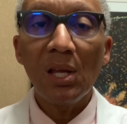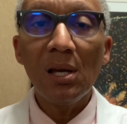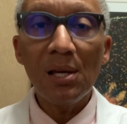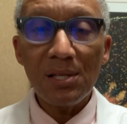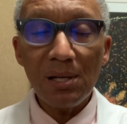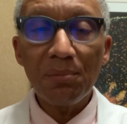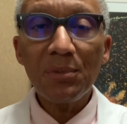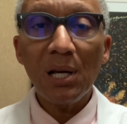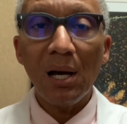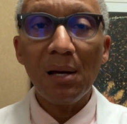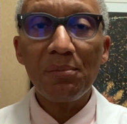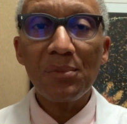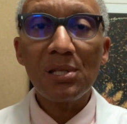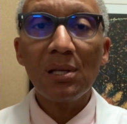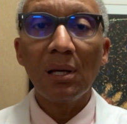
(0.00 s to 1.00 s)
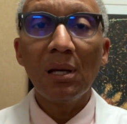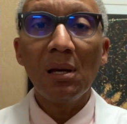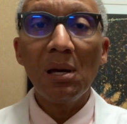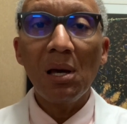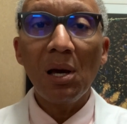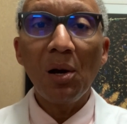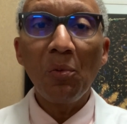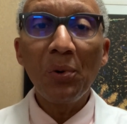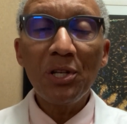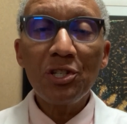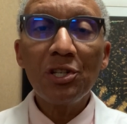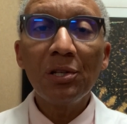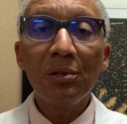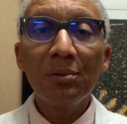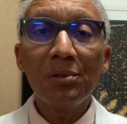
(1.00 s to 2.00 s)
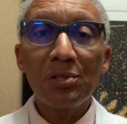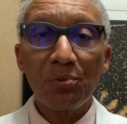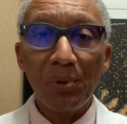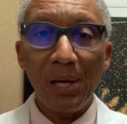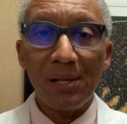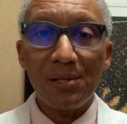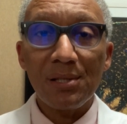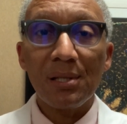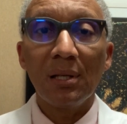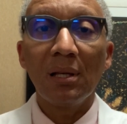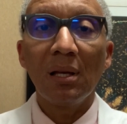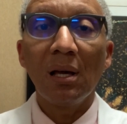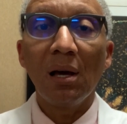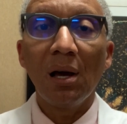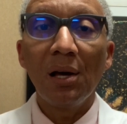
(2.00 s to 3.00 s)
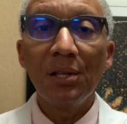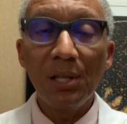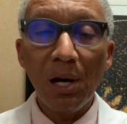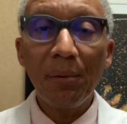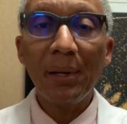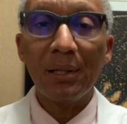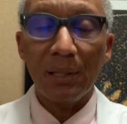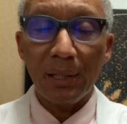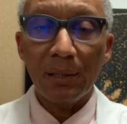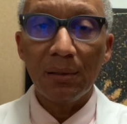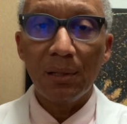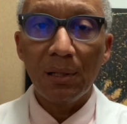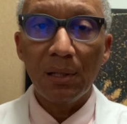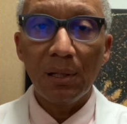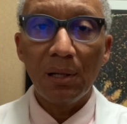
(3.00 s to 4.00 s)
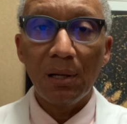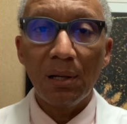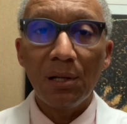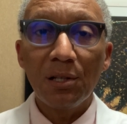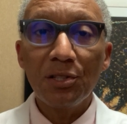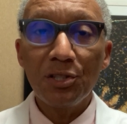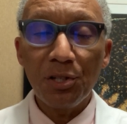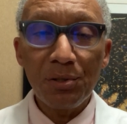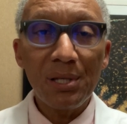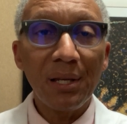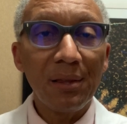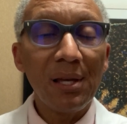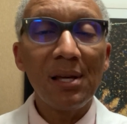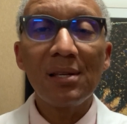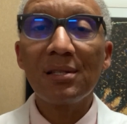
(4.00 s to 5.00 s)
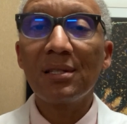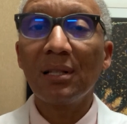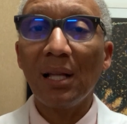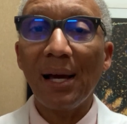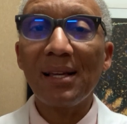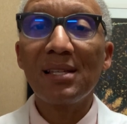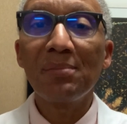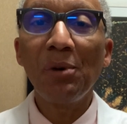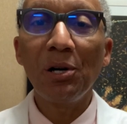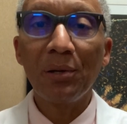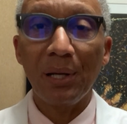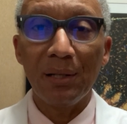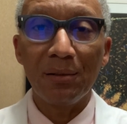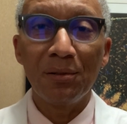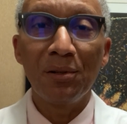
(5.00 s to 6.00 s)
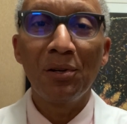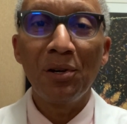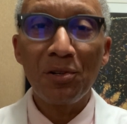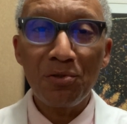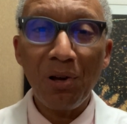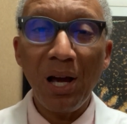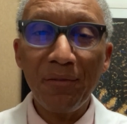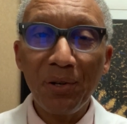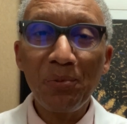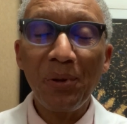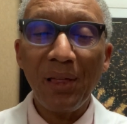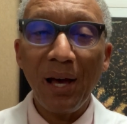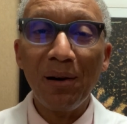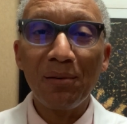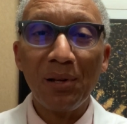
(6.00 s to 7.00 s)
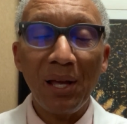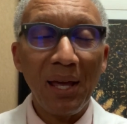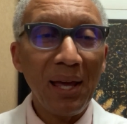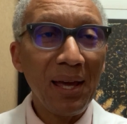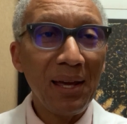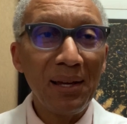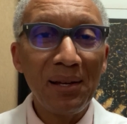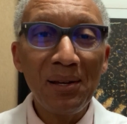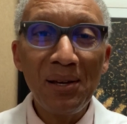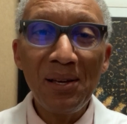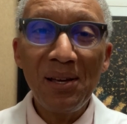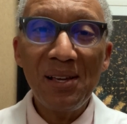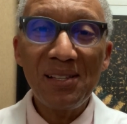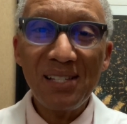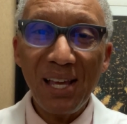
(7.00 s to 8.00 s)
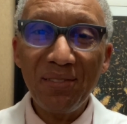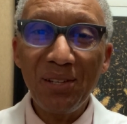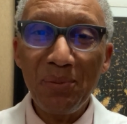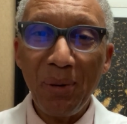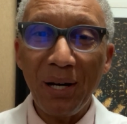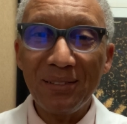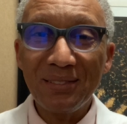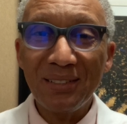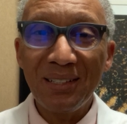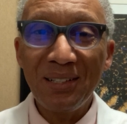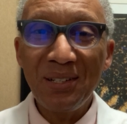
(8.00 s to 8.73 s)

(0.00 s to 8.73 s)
Sometimes we choose risks knowingly, choosing things like smoking, driving without a safety belt,